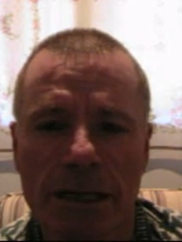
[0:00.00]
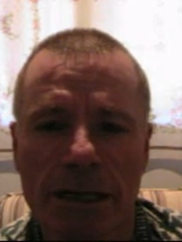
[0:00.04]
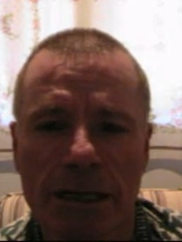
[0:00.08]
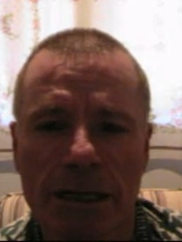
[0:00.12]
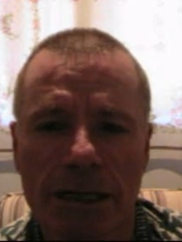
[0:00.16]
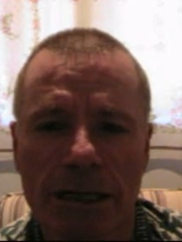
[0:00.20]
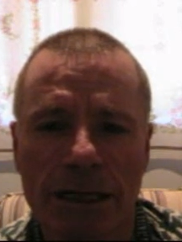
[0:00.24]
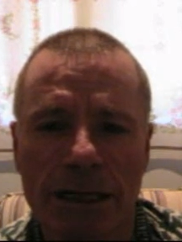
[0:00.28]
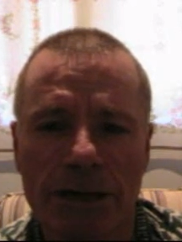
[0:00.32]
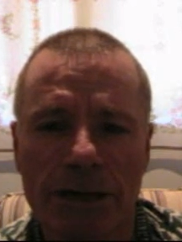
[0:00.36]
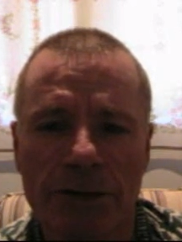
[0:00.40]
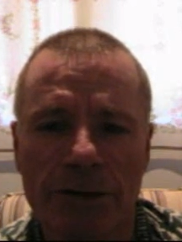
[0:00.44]

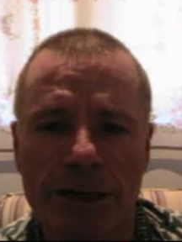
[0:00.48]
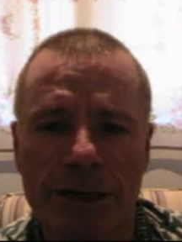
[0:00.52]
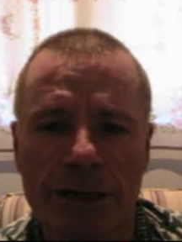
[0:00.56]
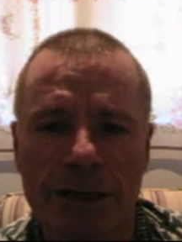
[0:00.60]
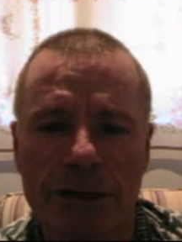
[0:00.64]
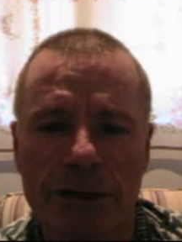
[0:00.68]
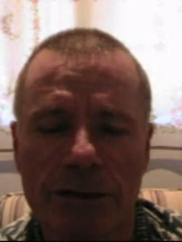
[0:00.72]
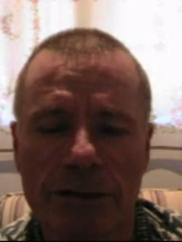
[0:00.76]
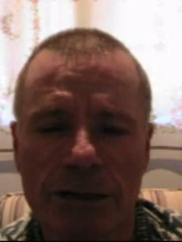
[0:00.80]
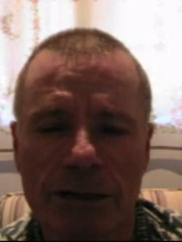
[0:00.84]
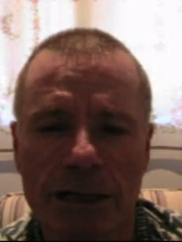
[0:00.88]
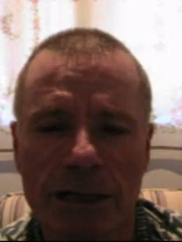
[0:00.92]

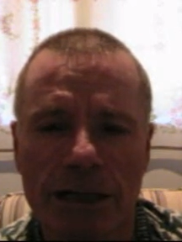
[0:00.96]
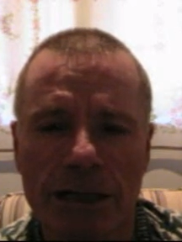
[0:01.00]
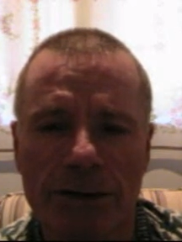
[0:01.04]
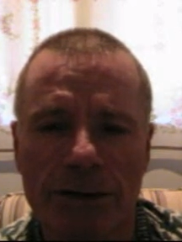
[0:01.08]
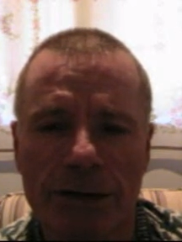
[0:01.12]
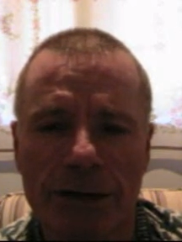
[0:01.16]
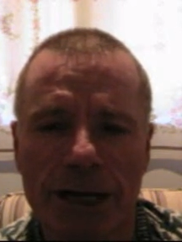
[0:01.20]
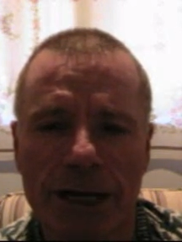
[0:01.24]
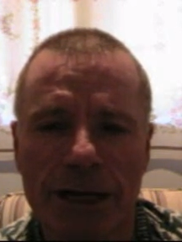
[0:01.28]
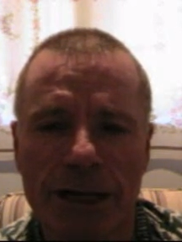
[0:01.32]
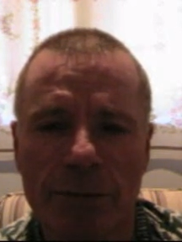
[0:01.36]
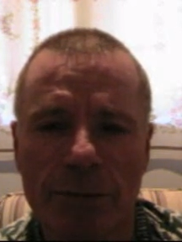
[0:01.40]
clearing
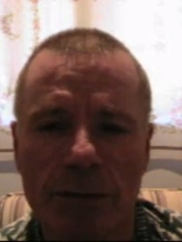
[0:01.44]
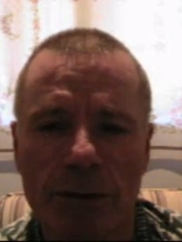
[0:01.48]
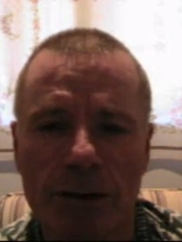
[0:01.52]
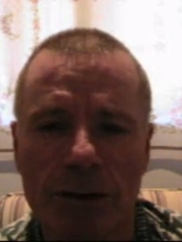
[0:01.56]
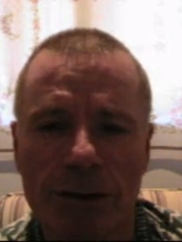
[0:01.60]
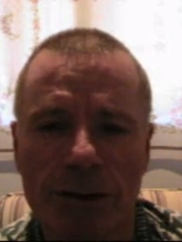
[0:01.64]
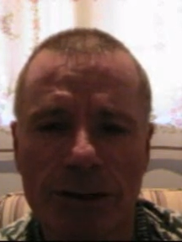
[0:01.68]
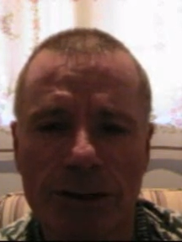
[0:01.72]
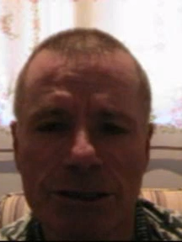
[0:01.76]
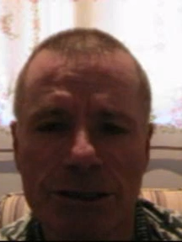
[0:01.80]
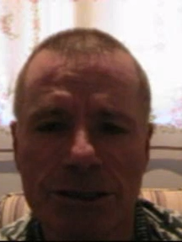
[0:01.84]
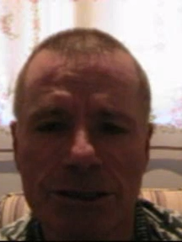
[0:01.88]
clearing any
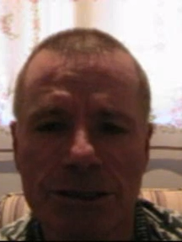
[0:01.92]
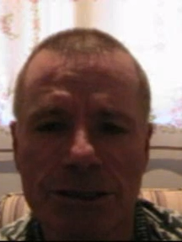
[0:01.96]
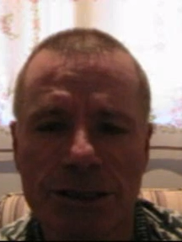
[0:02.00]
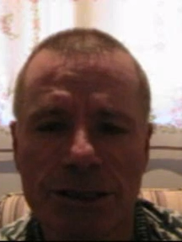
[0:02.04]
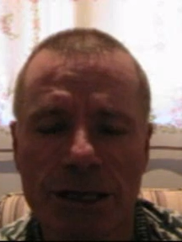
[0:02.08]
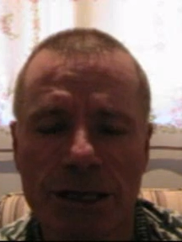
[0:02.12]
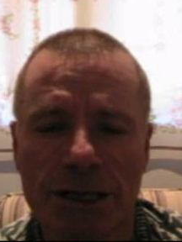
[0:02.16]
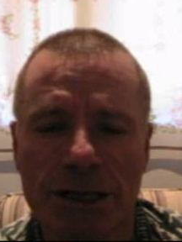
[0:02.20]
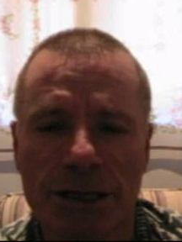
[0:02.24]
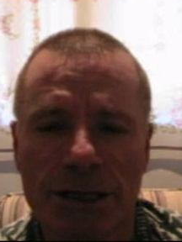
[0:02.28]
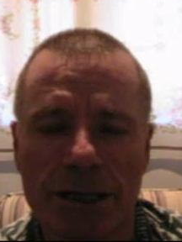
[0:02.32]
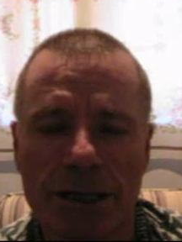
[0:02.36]
blockages
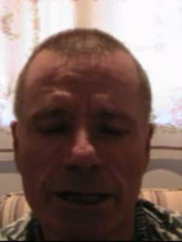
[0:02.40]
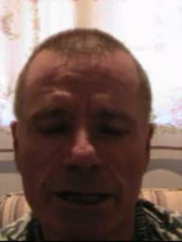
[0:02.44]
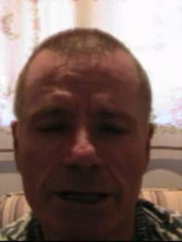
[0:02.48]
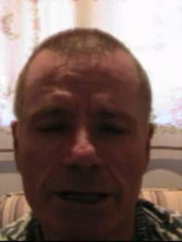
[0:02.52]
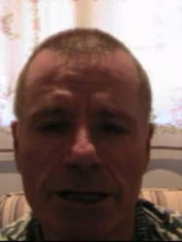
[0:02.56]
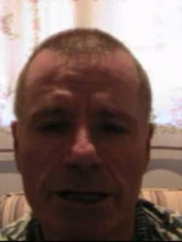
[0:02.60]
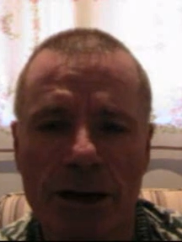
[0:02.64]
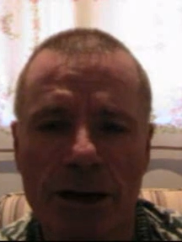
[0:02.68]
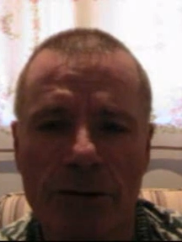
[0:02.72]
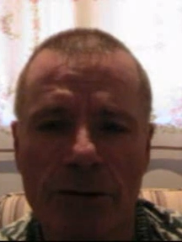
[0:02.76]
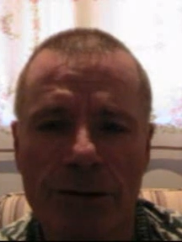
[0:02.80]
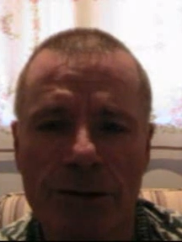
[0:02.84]
in, in
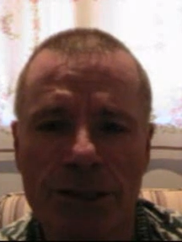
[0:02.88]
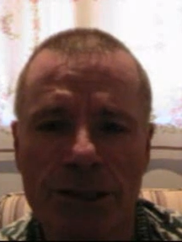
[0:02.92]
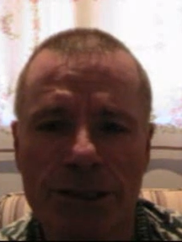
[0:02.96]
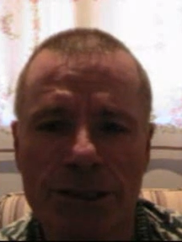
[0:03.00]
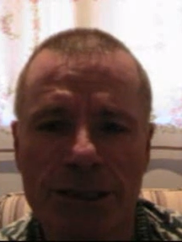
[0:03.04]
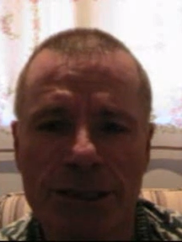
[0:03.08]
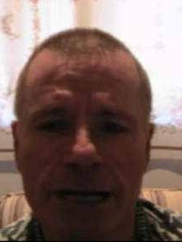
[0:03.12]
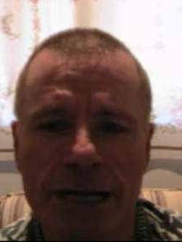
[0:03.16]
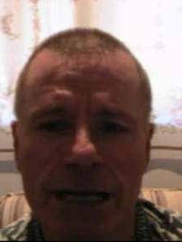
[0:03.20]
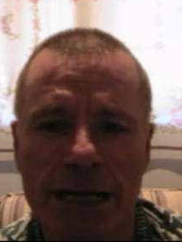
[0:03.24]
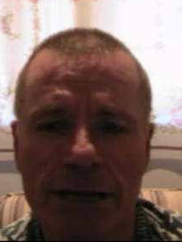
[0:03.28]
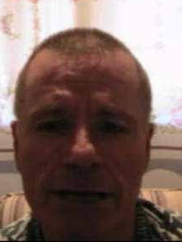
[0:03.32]
the
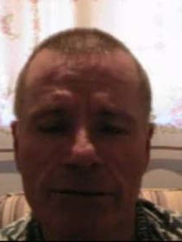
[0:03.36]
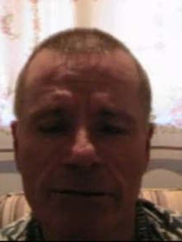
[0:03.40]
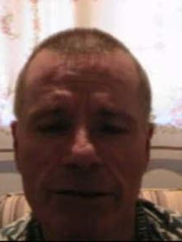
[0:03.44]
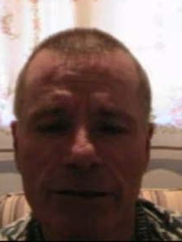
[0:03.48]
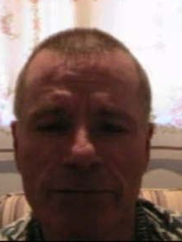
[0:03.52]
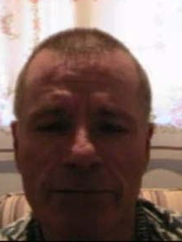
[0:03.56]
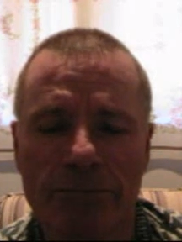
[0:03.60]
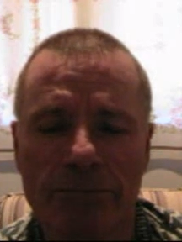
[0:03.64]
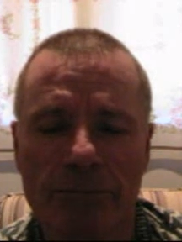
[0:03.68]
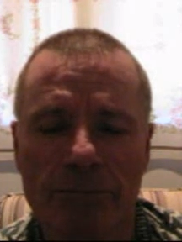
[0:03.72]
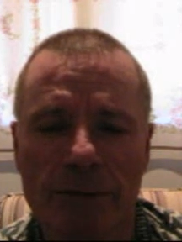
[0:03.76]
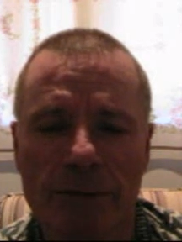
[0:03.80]
orange chakra.